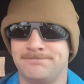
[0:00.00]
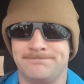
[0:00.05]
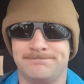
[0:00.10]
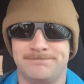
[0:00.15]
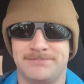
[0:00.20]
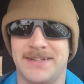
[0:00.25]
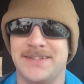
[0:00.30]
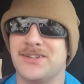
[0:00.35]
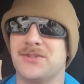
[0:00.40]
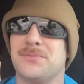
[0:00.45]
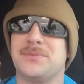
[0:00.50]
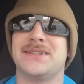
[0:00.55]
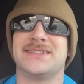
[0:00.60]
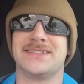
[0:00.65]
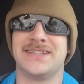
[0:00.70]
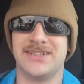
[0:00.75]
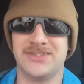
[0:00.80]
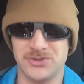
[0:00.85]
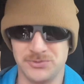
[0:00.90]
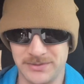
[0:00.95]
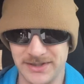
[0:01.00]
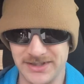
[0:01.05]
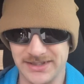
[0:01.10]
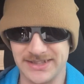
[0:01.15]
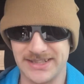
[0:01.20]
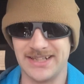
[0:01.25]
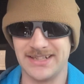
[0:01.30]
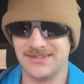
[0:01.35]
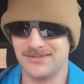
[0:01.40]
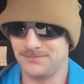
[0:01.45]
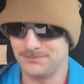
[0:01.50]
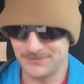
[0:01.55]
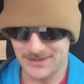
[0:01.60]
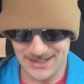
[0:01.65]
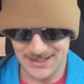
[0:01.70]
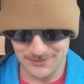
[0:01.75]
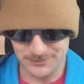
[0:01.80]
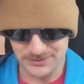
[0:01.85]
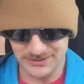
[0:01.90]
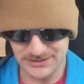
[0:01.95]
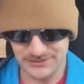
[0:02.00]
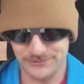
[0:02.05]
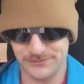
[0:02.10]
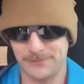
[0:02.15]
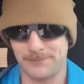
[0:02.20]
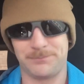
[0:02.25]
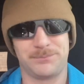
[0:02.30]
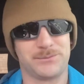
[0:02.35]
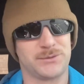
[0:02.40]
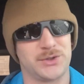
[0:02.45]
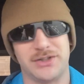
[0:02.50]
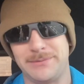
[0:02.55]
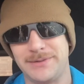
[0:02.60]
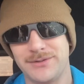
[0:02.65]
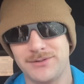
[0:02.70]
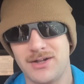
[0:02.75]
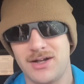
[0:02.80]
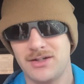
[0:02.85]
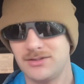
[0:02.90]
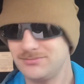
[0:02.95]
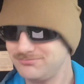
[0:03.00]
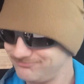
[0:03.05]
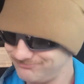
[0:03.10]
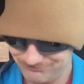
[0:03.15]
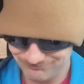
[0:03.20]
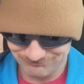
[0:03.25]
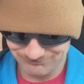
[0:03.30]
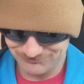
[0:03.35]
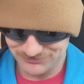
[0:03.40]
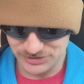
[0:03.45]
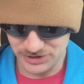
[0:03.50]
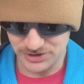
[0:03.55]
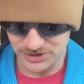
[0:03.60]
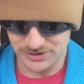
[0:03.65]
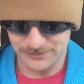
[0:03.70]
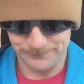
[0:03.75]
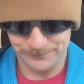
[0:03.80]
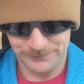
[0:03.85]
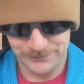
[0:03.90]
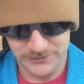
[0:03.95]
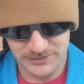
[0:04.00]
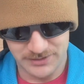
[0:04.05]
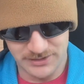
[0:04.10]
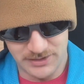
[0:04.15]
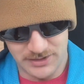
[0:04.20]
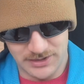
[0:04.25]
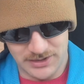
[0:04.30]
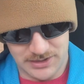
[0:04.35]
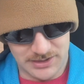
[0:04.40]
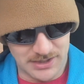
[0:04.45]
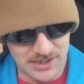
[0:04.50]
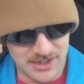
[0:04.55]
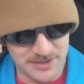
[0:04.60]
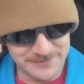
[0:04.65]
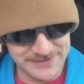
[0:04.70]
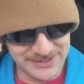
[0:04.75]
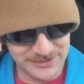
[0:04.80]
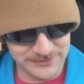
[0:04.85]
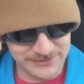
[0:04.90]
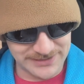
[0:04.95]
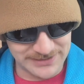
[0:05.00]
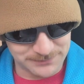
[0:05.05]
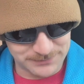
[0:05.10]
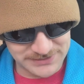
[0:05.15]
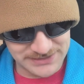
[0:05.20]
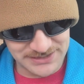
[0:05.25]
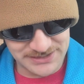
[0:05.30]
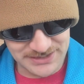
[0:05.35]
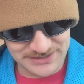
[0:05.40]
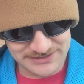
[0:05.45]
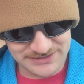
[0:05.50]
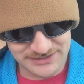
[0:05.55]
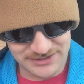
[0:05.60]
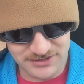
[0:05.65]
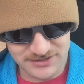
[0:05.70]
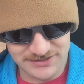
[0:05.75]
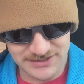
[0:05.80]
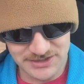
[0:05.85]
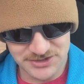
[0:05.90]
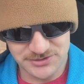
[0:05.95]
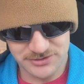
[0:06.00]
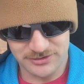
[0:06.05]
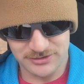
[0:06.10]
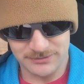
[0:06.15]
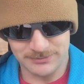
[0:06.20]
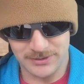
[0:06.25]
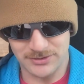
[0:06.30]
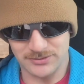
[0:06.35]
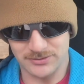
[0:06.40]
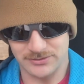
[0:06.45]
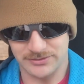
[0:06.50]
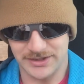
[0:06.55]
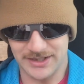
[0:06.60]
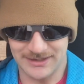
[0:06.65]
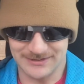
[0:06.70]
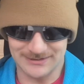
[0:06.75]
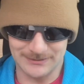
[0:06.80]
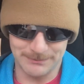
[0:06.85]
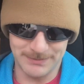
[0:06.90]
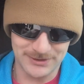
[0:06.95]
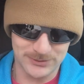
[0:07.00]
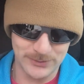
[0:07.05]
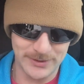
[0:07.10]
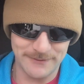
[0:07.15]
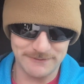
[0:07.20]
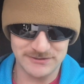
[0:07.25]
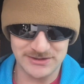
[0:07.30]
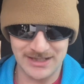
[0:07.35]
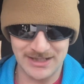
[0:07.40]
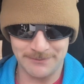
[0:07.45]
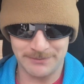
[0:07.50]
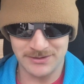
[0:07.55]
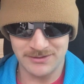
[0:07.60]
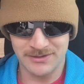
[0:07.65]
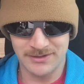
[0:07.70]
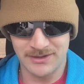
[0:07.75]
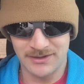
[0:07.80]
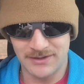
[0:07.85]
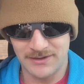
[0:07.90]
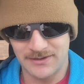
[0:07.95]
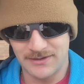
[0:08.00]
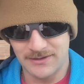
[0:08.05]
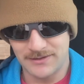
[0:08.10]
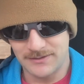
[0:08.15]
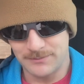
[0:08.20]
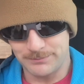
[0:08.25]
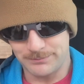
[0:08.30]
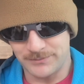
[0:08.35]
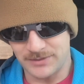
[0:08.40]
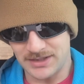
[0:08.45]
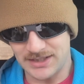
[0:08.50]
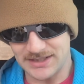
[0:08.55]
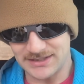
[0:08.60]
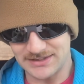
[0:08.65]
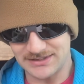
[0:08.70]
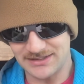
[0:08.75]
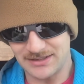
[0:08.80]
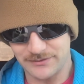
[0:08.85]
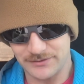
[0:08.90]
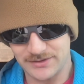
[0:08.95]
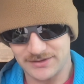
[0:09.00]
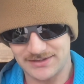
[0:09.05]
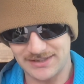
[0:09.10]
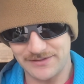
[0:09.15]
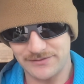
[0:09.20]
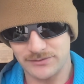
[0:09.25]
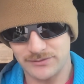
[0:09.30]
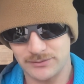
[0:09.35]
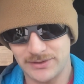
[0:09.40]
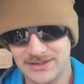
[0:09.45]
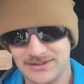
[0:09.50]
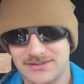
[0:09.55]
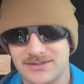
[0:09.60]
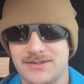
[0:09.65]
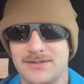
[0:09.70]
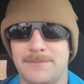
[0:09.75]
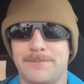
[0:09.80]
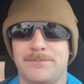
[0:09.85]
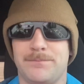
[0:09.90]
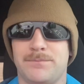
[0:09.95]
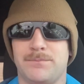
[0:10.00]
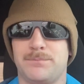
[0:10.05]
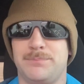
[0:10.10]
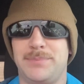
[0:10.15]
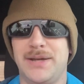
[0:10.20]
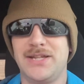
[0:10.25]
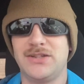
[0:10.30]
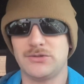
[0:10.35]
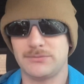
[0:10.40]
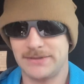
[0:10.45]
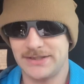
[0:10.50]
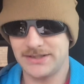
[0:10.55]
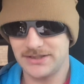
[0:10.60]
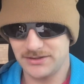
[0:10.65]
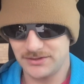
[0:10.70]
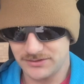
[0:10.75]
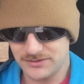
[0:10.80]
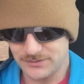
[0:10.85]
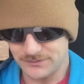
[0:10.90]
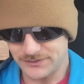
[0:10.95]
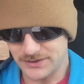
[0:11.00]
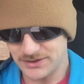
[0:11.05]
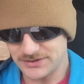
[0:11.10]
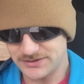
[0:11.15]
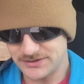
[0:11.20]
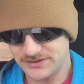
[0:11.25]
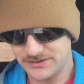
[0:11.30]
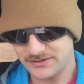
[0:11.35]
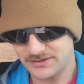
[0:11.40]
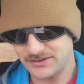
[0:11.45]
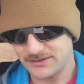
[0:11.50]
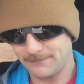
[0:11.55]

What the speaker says: and they're about to get humiliated, I believe. Could I be wrong? Sure. Anyway, but then you got the All-State Sugar Bowl. You got the Big 12 champion, 7th-ranked Baylor Bears versus